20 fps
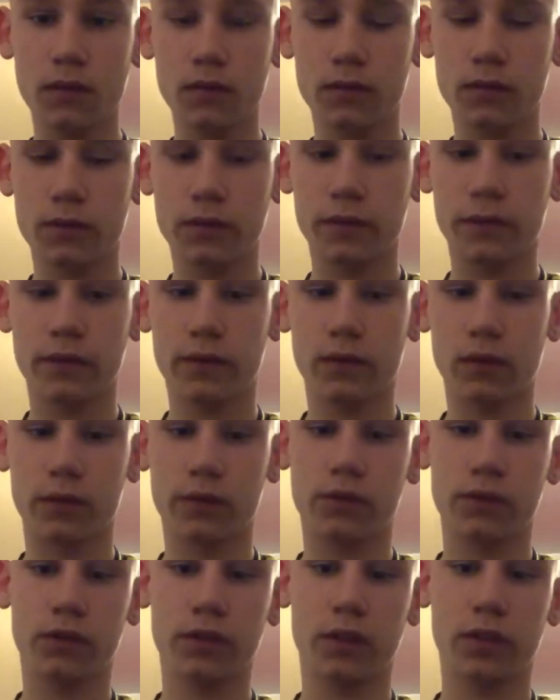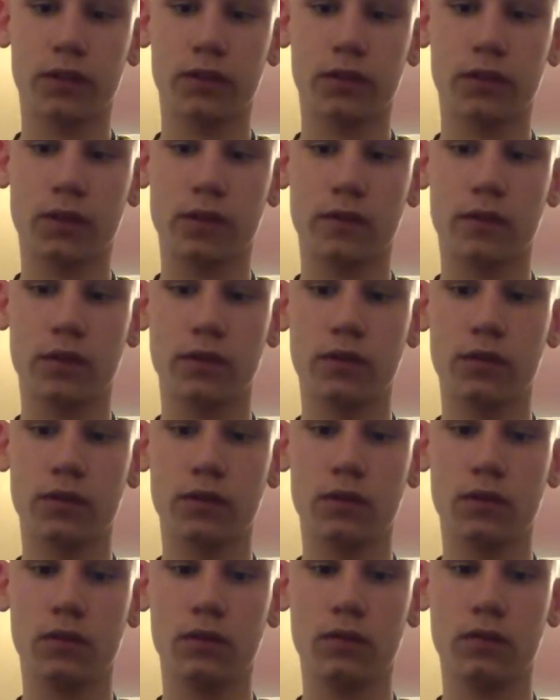It's like 6-7 inches
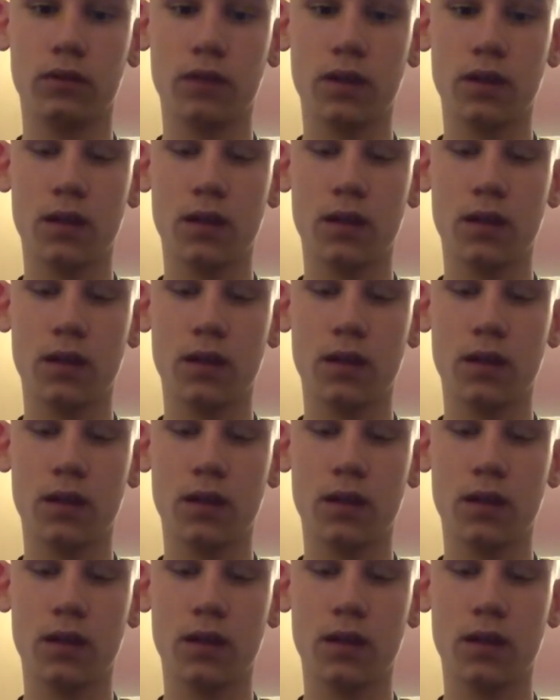long.